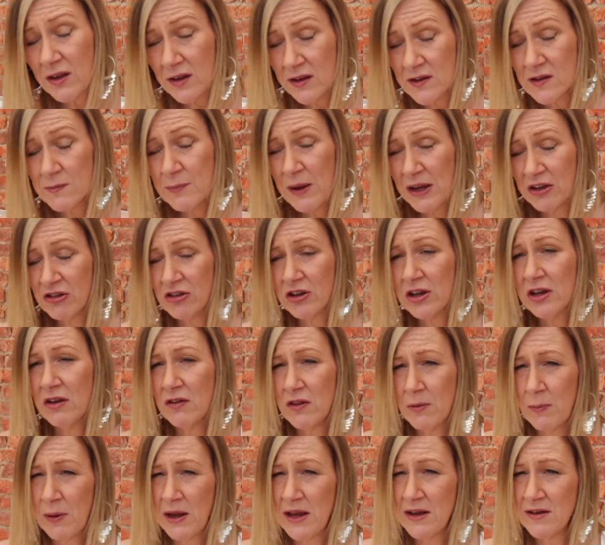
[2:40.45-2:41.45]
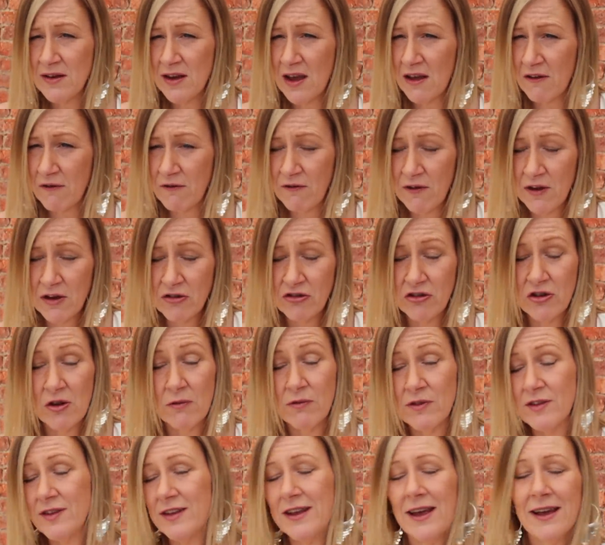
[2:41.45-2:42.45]
especially on the P D F version,
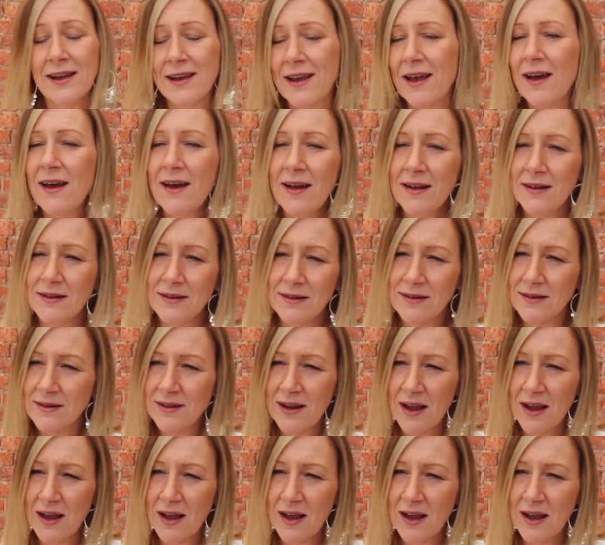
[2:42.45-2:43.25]
obviously I can't